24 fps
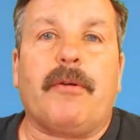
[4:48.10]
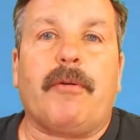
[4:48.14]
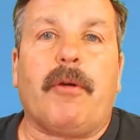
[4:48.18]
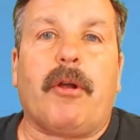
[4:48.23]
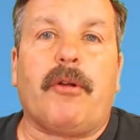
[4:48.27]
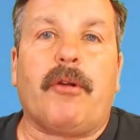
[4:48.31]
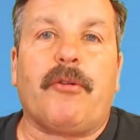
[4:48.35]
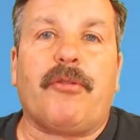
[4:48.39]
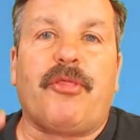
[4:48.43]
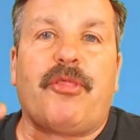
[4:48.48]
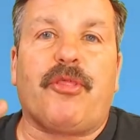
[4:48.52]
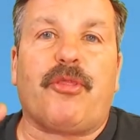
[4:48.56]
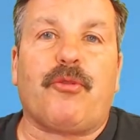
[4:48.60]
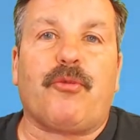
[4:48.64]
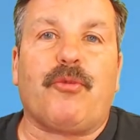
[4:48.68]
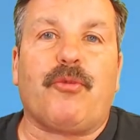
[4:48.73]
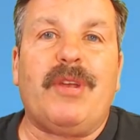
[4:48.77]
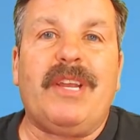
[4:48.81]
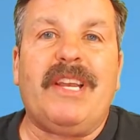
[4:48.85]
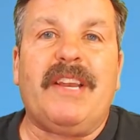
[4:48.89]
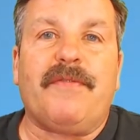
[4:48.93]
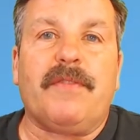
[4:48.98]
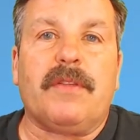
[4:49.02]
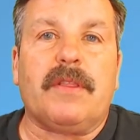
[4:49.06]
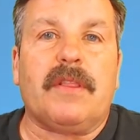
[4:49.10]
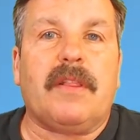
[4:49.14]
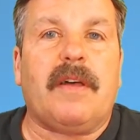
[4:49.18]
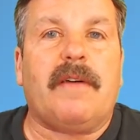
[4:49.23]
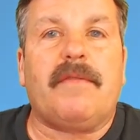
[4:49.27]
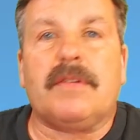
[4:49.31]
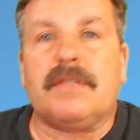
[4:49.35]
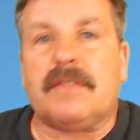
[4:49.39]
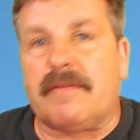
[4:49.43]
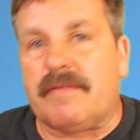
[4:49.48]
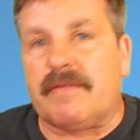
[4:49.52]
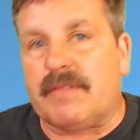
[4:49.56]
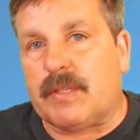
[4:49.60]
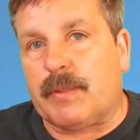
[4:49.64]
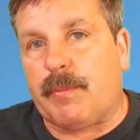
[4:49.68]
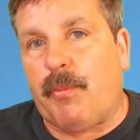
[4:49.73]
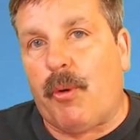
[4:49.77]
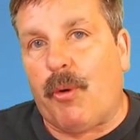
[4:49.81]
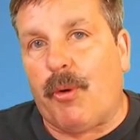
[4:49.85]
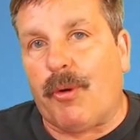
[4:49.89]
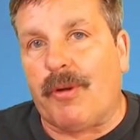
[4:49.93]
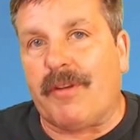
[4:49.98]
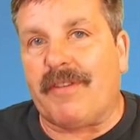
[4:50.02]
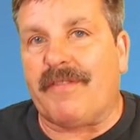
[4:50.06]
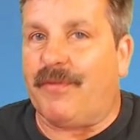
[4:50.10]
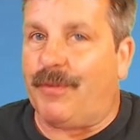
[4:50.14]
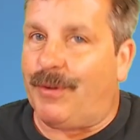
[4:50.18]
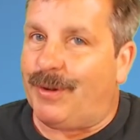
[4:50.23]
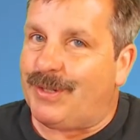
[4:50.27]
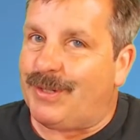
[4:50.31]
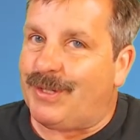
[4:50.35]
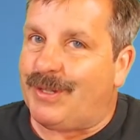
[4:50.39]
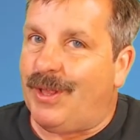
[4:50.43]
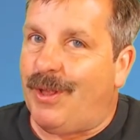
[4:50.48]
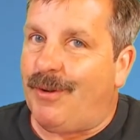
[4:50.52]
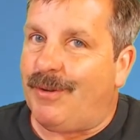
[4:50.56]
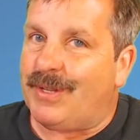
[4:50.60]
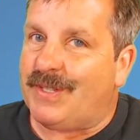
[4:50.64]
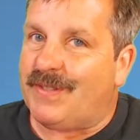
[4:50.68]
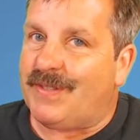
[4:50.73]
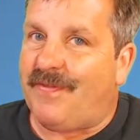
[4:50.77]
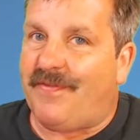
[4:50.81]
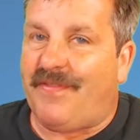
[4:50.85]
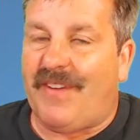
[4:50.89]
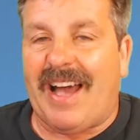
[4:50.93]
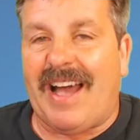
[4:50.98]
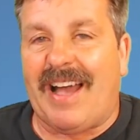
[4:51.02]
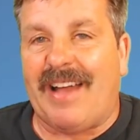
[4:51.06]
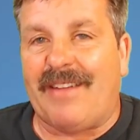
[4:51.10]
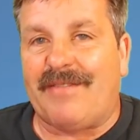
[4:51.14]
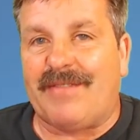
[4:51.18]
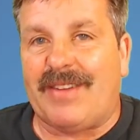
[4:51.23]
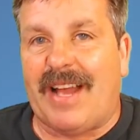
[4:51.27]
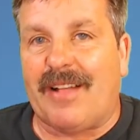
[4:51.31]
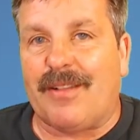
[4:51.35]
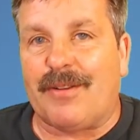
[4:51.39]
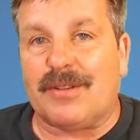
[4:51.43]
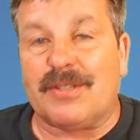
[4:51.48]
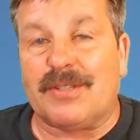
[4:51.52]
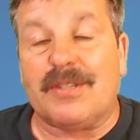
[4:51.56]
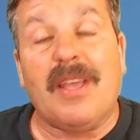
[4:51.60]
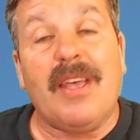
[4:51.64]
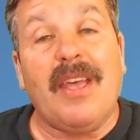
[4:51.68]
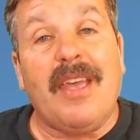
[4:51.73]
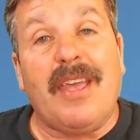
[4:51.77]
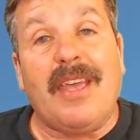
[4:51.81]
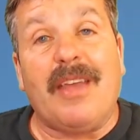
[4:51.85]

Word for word: there are three different levels of support for as low as $5,